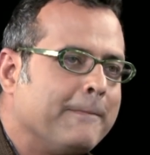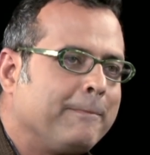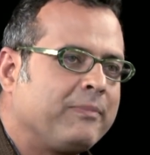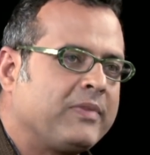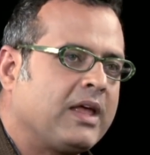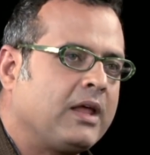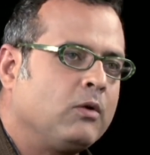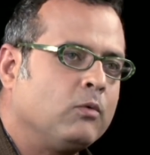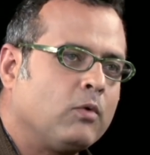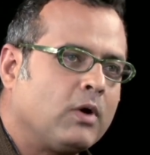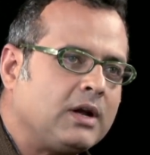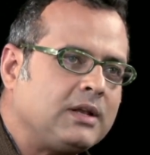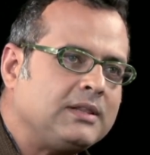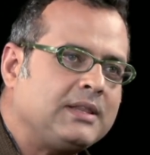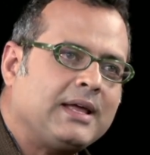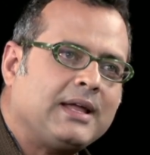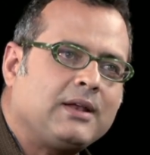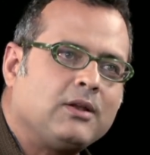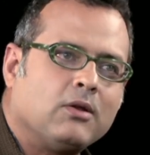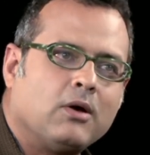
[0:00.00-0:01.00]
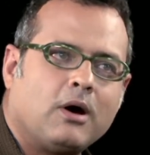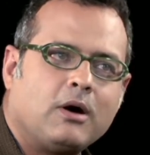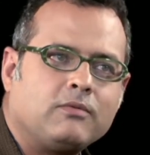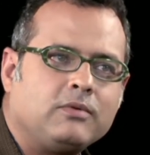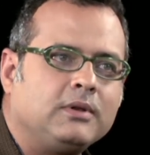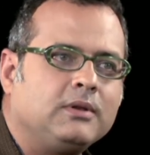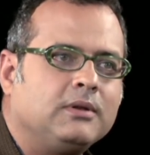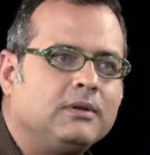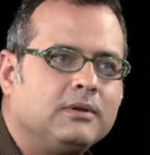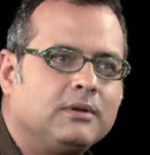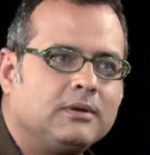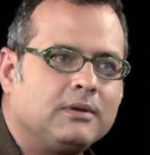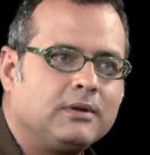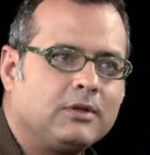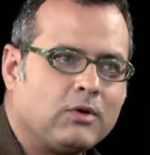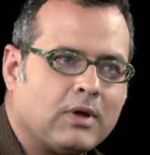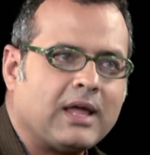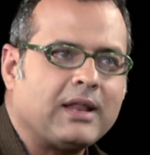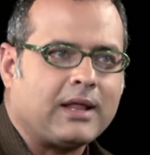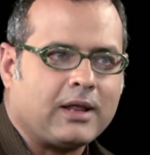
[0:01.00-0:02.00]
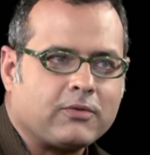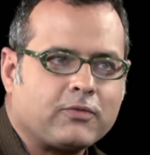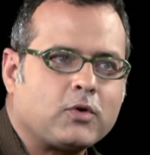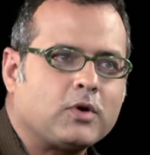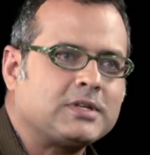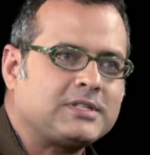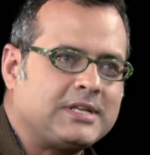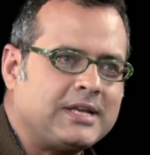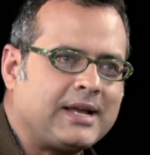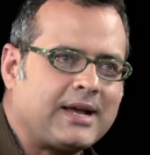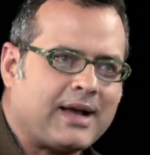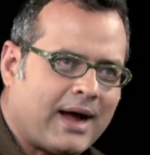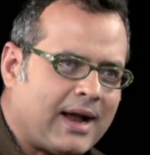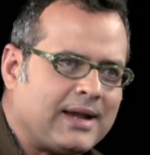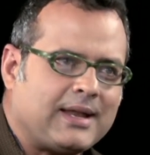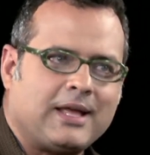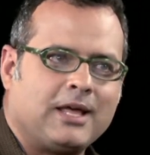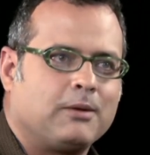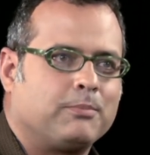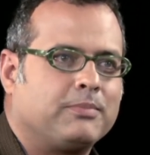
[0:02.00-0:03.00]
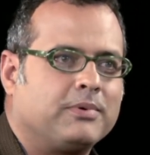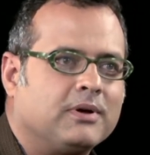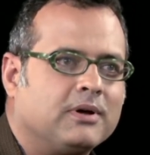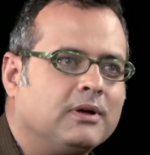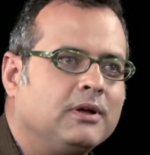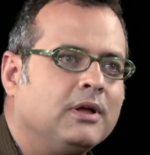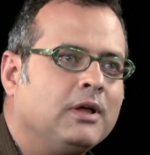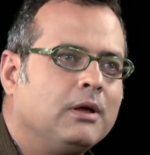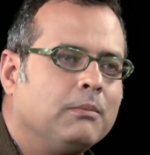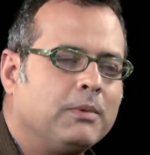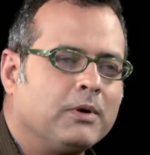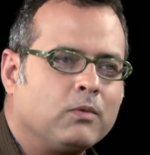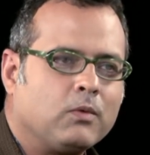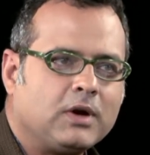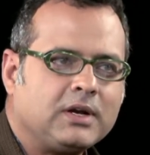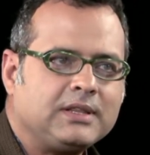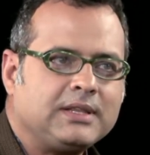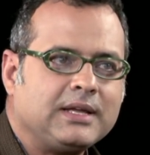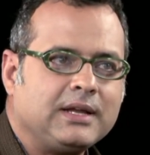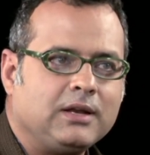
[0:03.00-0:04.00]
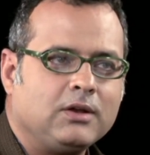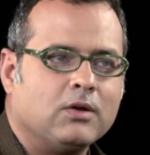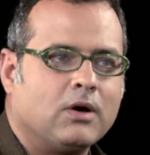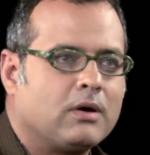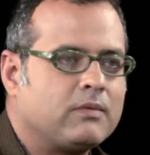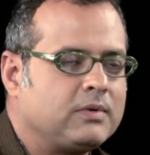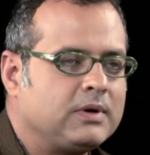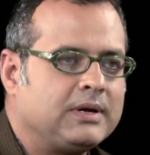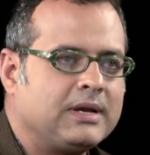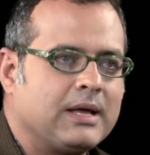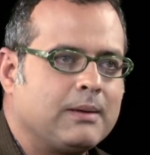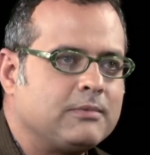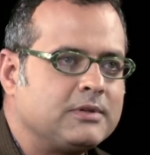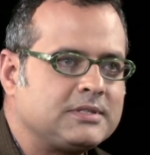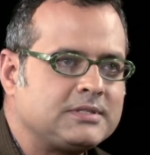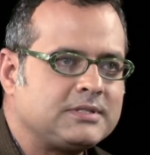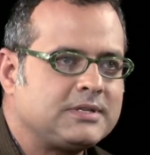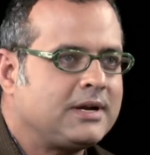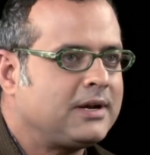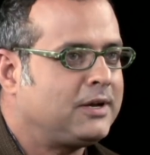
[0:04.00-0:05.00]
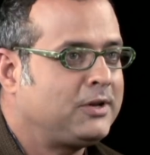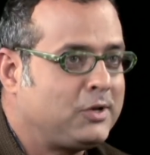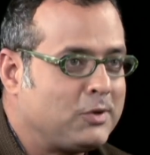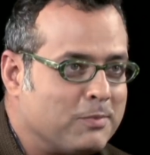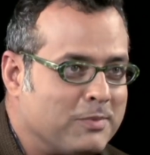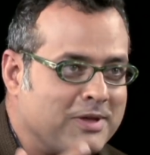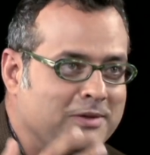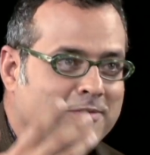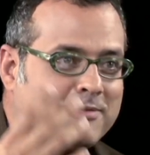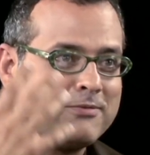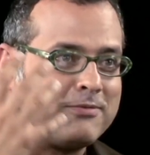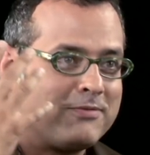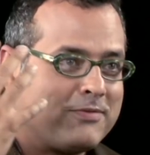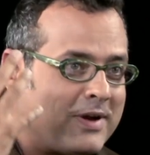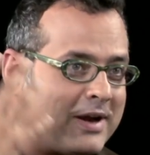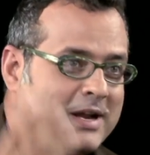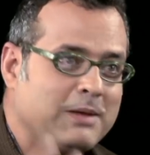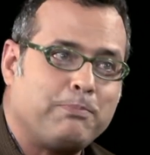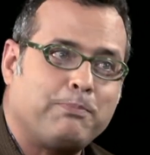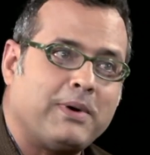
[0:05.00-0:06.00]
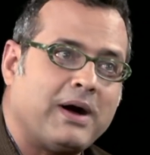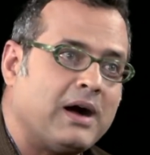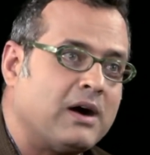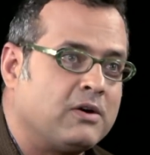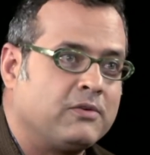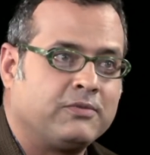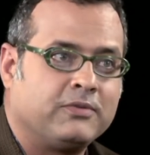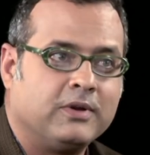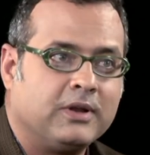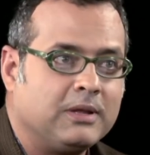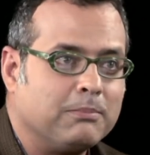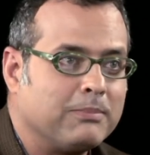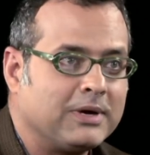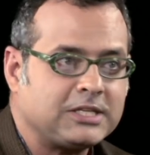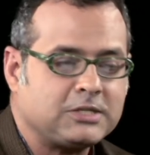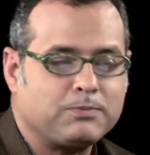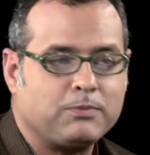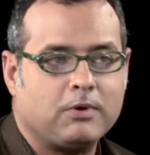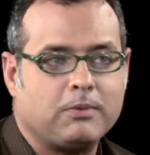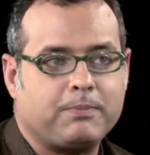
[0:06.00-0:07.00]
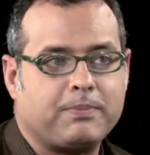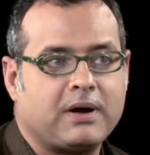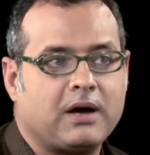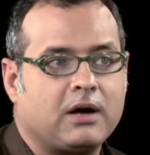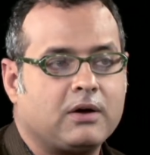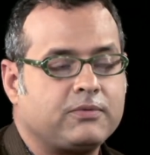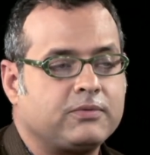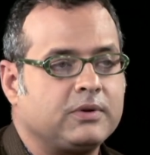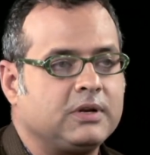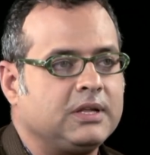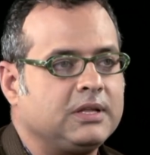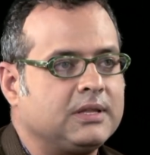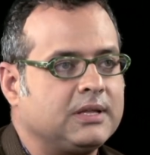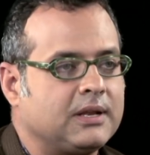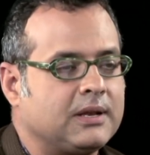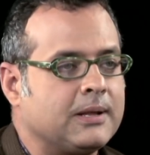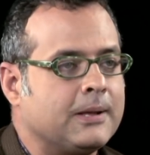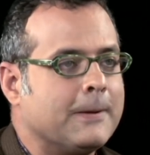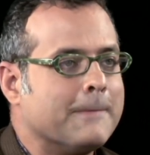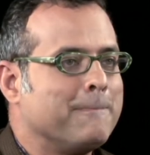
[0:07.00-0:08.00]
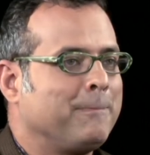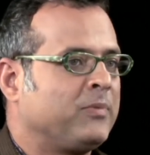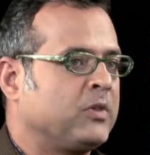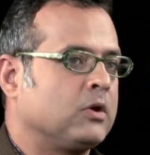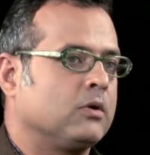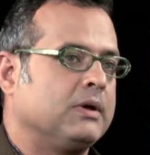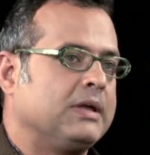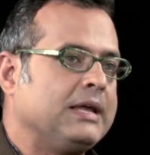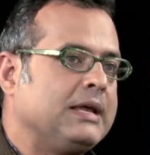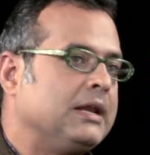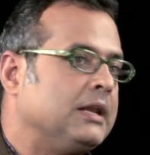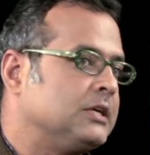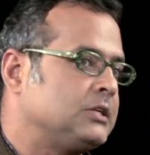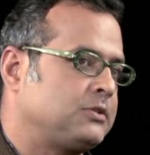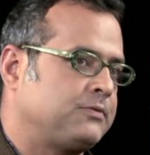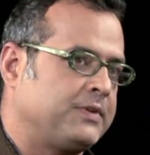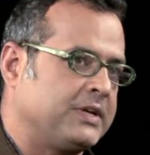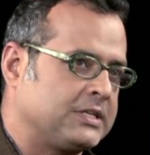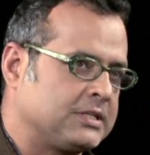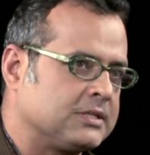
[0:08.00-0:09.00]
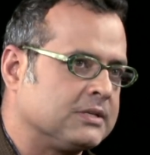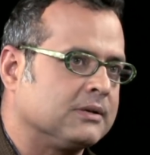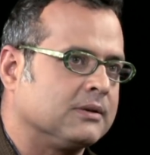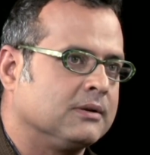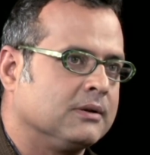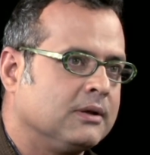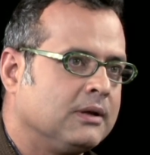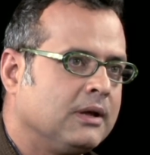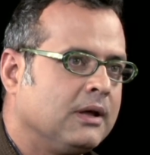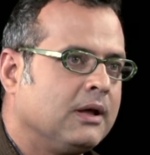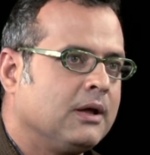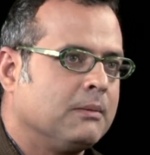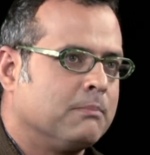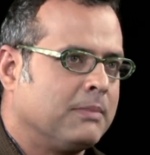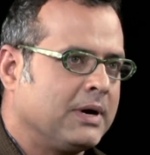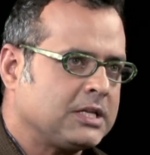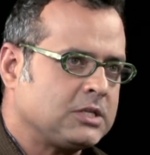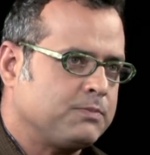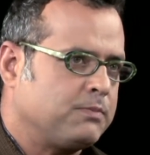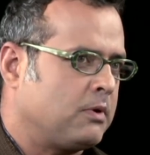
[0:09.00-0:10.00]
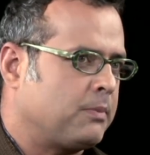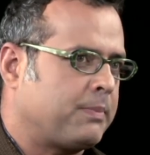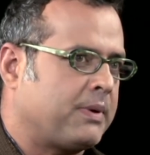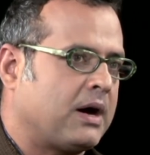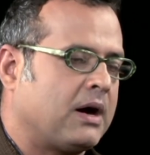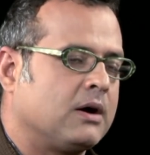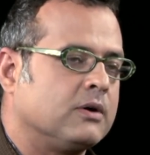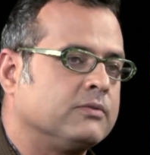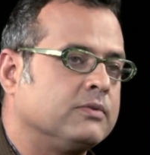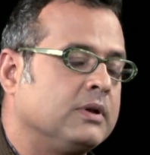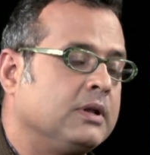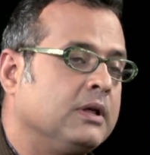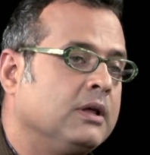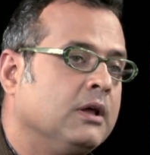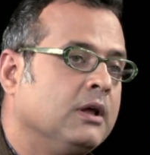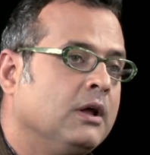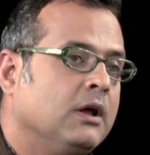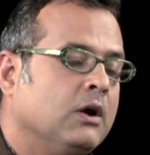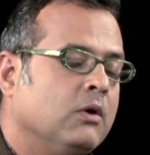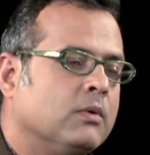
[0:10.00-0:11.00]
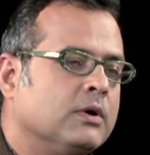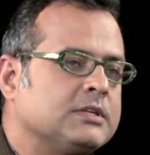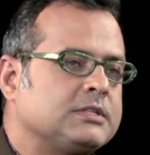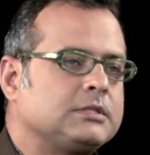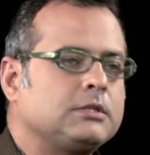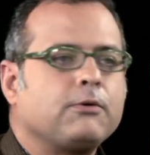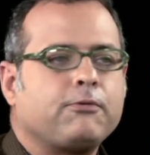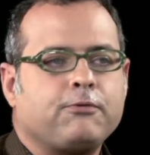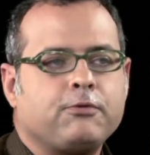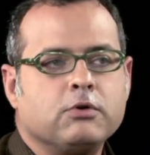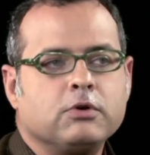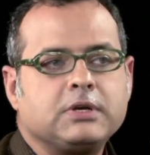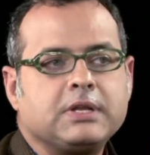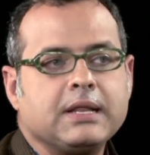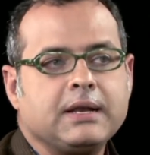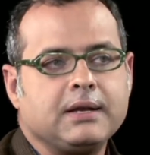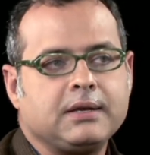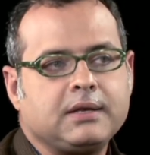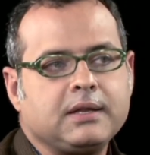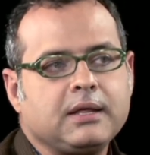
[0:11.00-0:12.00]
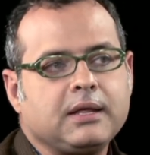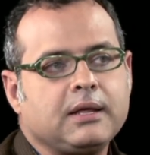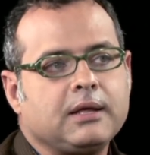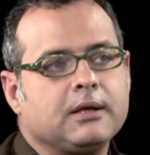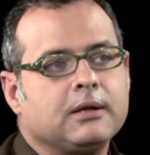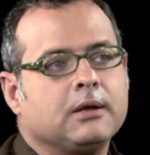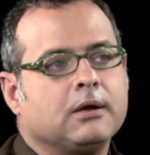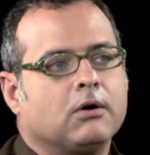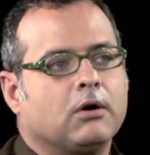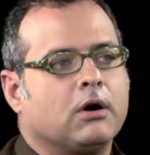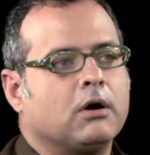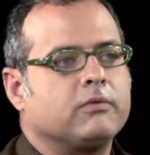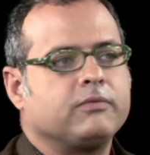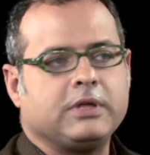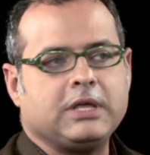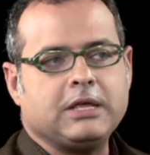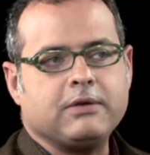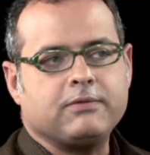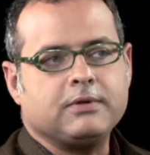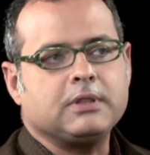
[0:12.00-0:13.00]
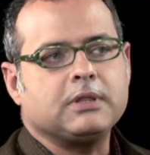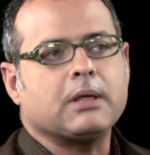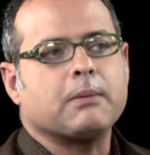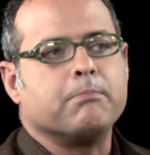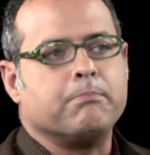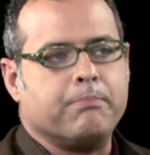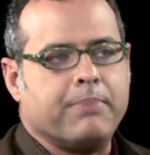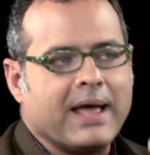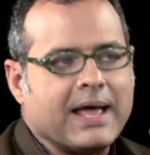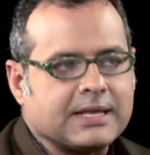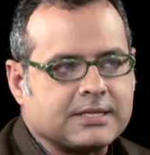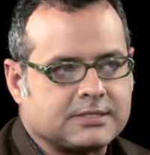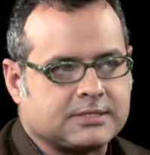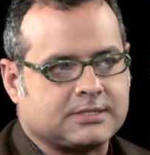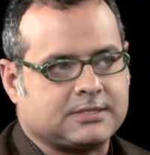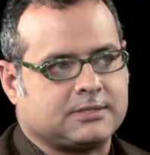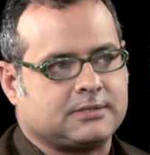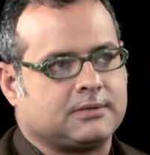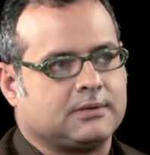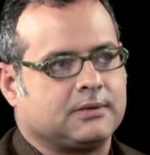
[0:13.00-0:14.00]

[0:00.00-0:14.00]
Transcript: And what that novel, you know, and, and of course, he can't help her. But what that novel demonstrated to me very powerfully, much more powerfully than you know, English fiction, much more powerfully, was the futility of even the best